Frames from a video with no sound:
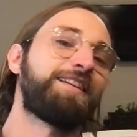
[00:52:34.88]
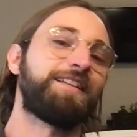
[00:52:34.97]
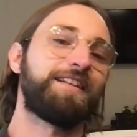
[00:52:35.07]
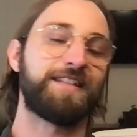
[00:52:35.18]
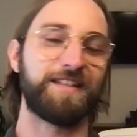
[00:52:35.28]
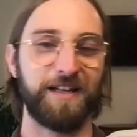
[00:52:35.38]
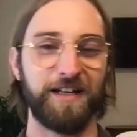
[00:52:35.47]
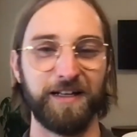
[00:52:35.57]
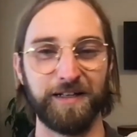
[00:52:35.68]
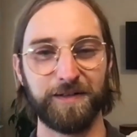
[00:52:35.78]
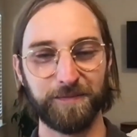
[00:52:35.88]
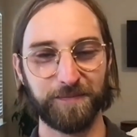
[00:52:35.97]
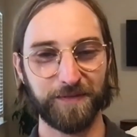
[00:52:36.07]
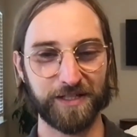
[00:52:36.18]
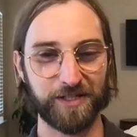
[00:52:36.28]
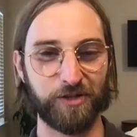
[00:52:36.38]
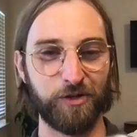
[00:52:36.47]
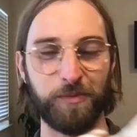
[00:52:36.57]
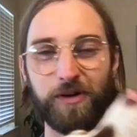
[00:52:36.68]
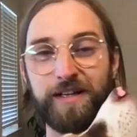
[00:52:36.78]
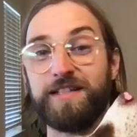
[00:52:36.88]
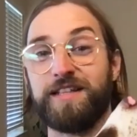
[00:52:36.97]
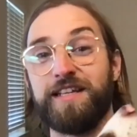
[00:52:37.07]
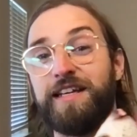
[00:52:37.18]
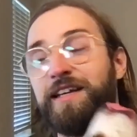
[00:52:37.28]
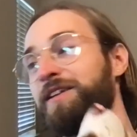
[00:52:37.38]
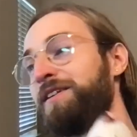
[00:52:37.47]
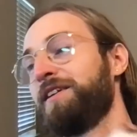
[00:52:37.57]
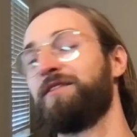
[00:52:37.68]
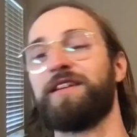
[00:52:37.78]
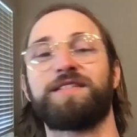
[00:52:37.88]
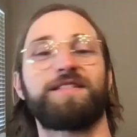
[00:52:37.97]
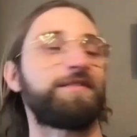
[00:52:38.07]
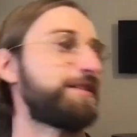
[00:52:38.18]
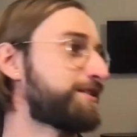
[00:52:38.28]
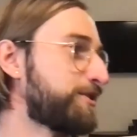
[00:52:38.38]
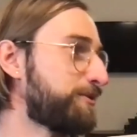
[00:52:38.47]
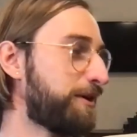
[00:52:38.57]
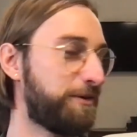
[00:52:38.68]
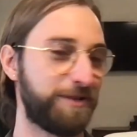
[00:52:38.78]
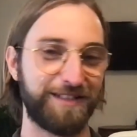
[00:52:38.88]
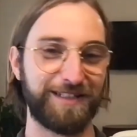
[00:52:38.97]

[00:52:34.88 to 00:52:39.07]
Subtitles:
This is Cooper. He's the yin of this duo.